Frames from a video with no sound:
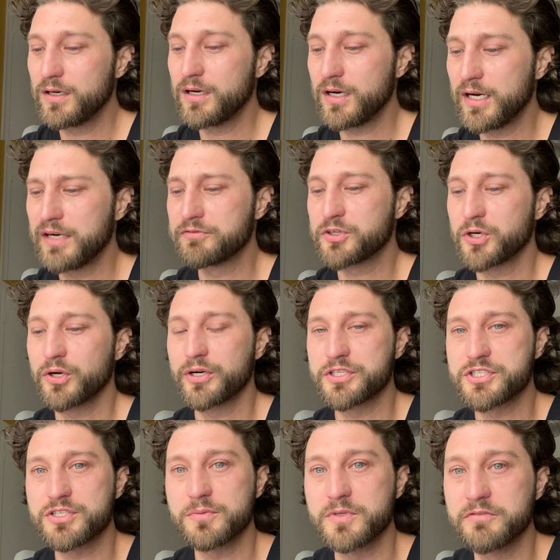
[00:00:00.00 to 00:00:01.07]
I have
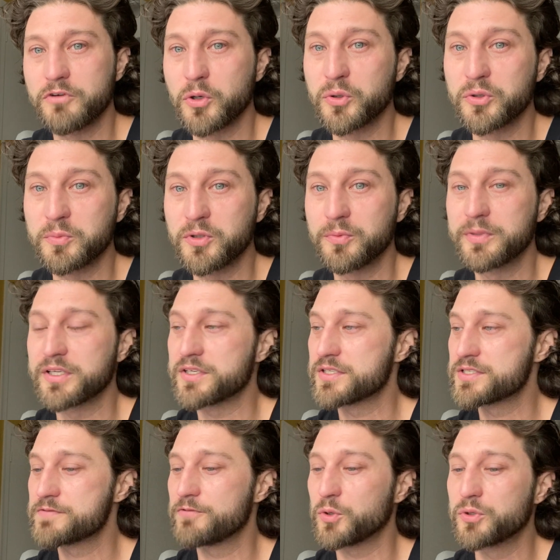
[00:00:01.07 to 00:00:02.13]
courage to be vulnerable
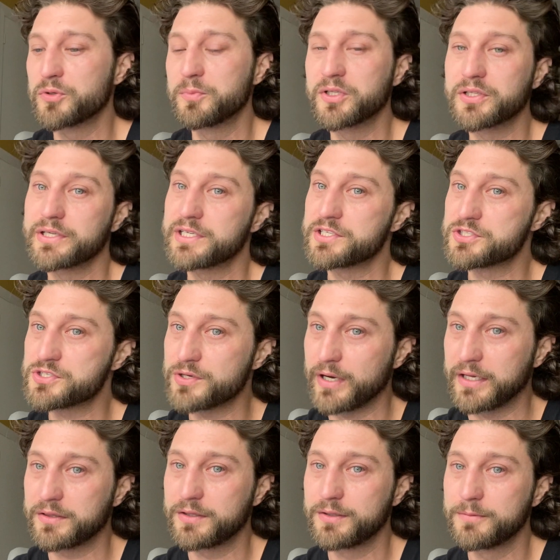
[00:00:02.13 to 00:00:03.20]
because vulnerability is
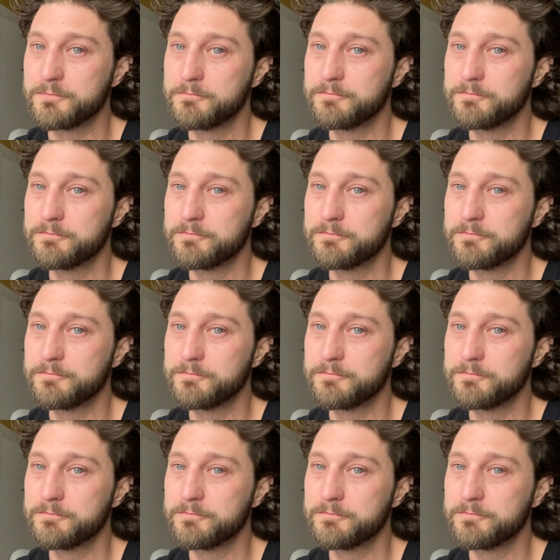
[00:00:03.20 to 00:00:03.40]
strength.